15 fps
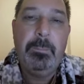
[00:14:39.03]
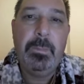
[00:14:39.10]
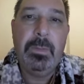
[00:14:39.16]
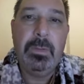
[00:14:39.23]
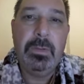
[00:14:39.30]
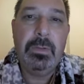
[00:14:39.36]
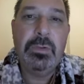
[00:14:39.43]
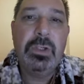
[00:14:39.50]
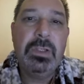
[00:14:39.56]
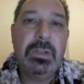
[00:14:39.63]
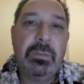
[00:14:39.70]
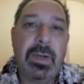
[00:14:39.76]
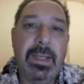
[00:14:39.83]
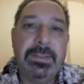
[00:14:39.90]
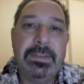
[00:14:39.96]
usually
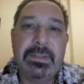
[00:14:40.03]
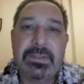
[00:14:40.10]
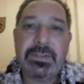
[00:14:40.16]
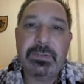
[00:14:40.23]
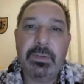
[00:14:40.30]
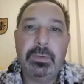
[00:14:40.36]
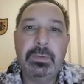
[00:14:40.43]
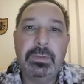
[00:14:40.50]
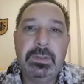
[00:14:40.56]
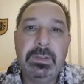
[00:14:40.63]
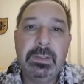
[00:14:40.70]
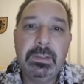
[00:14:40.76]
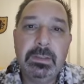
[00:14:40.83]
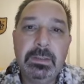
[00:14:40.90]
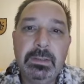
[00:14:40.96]
writers don't
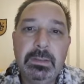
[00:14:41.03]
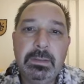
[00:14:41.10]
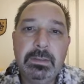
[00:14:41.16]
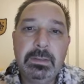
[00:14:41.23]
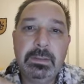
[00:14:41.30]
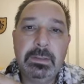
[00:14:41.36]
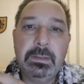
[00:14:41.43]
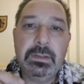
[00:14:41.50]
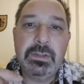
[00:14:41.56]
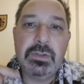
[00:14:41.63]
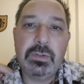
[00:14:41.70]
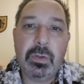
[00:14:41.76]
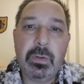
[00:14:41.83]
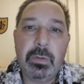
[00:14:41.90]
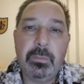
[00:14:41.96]

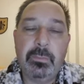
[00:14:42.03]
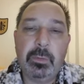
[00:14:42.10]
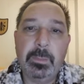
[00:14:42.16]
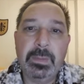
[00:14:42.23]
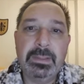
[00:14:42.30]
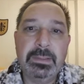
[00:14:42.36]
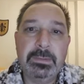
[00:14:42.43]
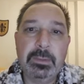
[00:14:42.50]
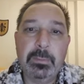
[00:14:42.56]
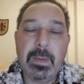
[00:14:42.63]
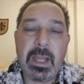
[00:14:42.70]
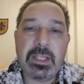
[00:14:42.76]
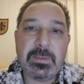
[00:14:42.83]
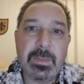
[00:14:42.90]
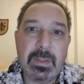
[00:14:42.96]
enjoy world building too much,